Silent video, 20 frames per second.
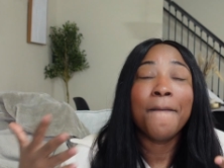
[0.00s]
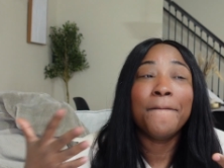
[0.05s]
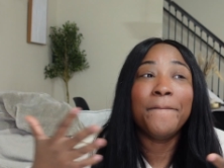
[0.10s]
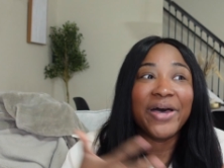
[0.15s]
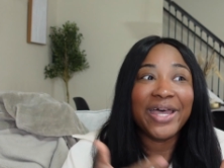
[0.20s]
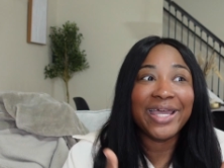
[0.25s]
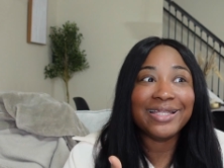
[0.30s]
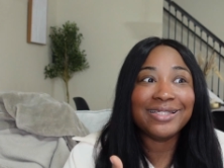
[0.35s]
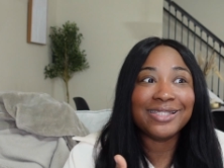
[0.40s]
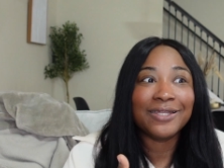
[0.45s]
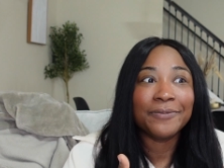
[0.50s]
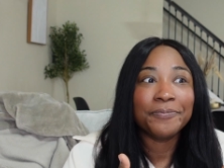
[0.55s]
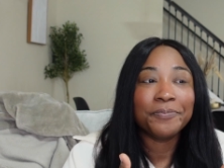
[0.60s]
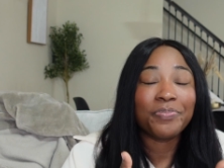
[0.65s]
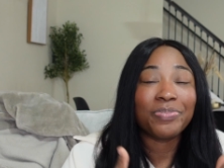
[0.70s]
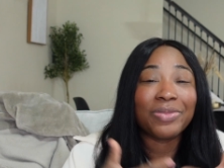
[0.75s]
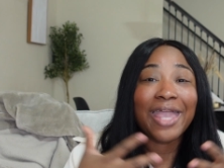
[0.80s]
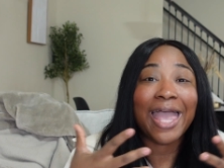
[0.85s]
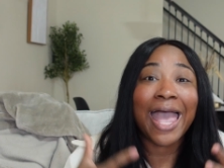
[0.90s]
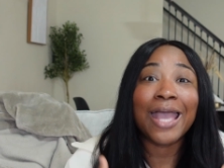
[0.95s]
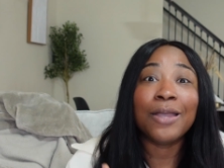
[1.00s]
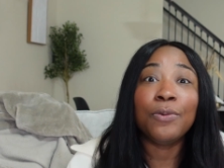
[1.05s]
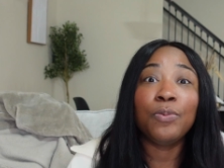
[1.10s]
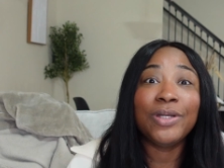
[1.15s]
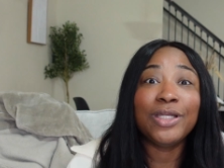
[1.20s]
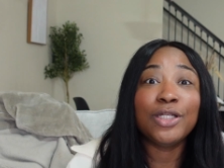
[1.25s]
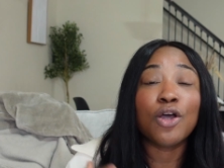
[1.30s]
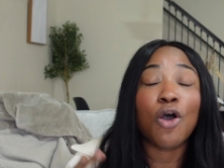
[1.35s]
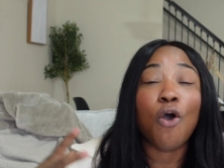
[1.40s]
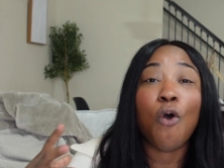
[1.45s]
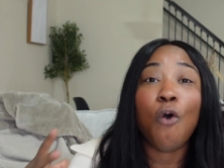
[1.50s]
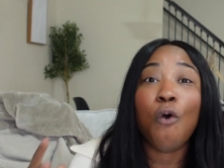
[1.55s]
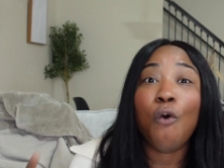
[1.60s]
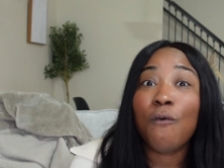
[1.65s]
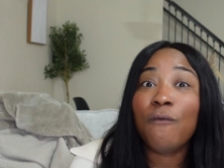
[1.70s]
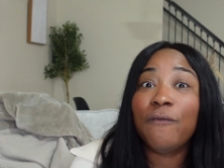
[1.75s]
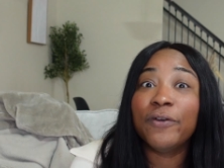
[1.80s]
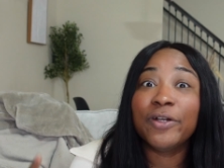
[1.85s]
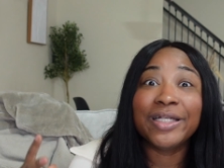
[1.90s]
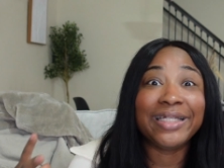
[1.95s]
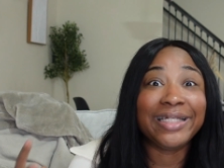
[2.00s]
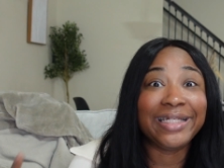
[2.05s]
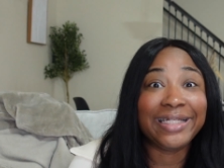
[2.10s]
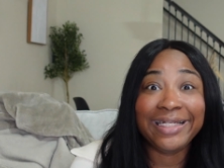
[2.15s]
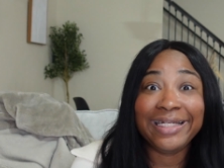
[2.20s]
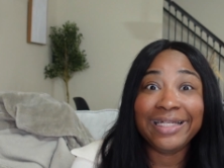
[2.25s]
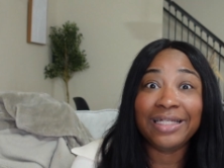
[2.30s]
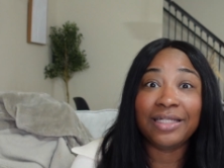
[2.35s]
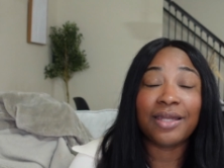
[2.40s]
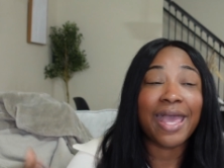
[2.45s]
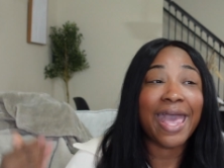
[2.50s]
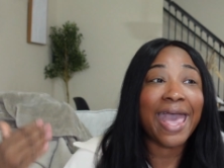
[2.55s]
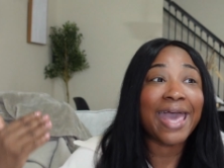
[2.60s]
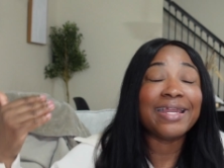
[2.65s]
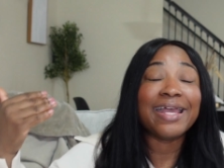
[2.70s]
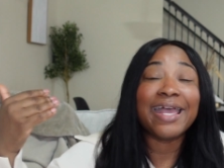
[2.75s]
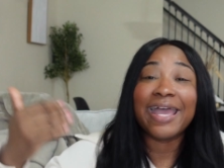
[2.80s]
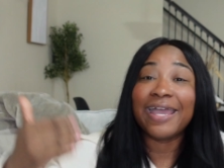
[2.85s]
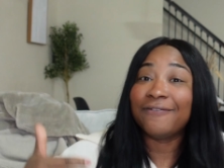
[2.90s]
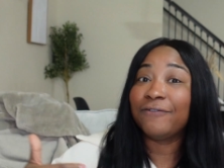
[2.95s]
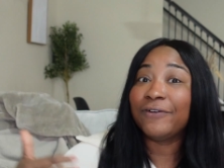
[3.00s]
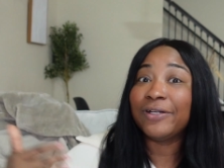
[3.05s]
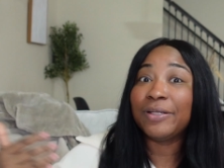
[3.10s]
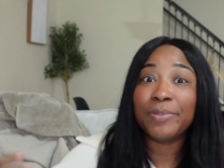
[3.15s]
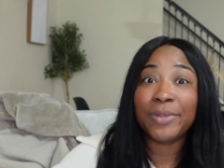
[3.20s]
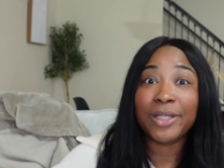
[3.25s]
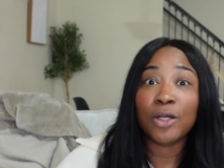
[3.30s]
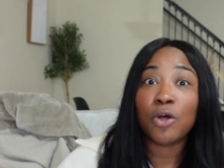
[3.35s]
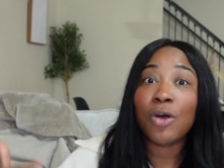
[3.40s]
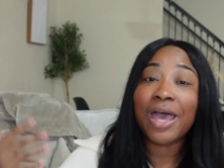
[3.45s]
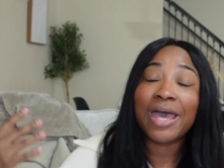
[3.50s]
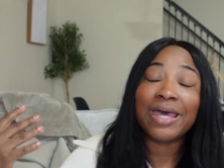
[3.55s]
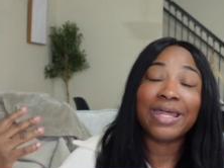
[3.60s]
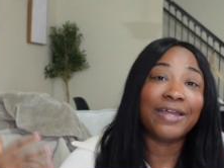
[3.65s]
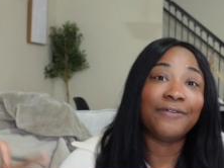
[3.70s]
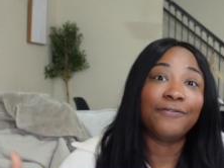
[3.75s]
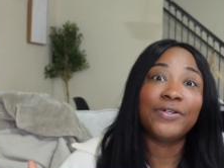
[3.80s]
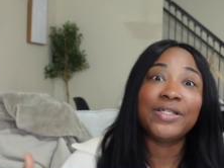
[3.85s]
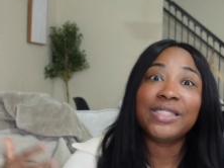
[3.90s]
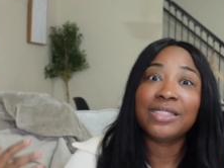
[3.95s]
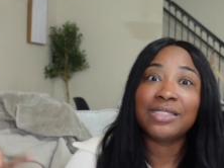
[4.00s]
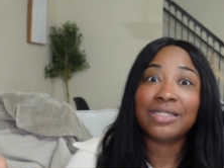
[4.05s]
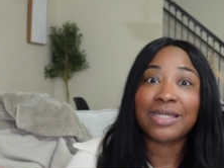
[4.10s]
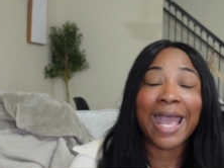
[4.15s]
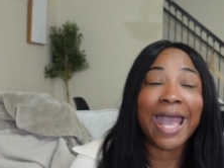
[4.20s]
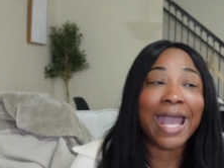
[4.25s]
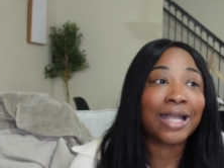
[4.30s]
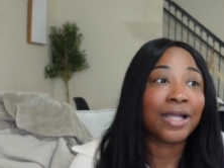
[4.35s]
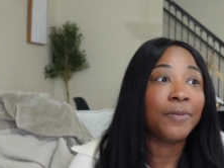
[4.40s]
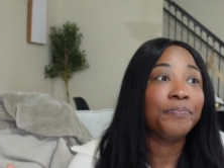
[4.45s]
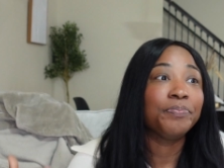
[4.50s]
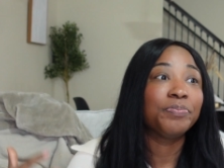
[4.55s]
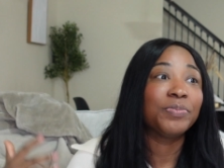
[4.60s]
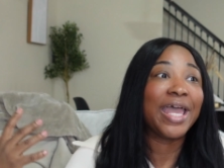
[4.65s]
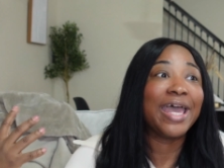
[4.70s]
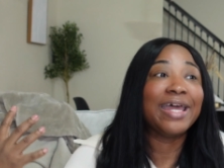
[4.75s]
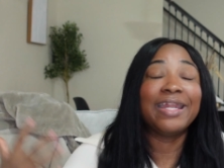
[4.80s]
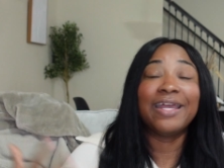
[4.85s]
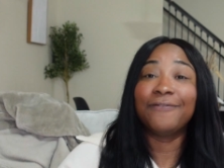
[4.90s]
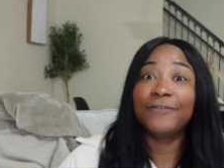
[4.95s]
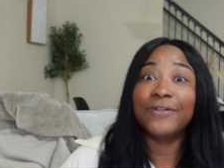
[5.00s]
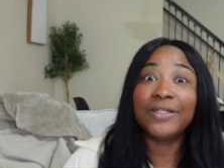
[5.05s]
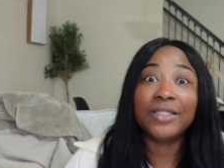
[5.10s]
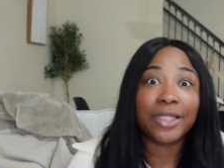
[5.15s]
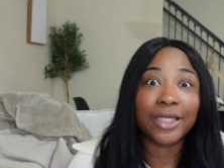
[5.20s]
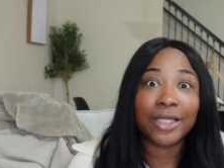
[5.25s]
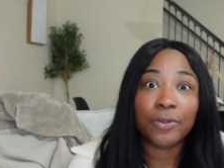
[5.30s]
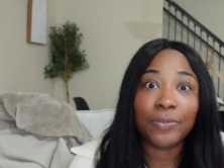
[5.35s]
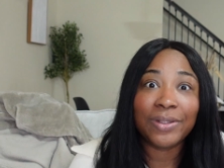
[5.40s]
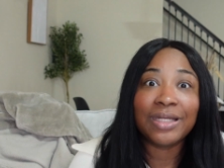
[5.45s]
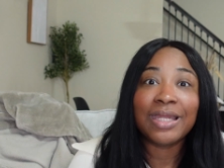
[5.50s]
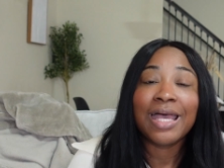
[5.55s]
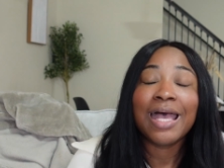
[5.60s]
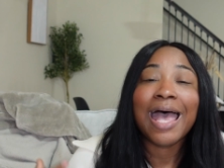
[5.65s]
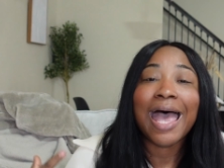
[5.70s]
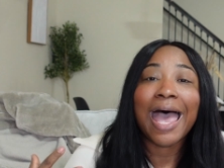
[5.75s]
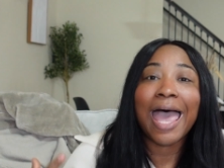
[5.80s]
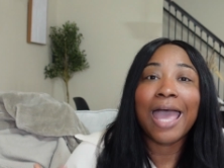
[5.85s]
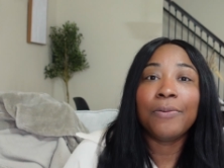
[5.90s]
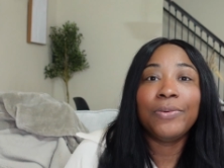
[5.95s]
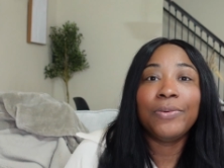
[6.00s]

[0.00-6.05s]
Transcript: But I would overeat at every meal, at every snack, at every liquid. I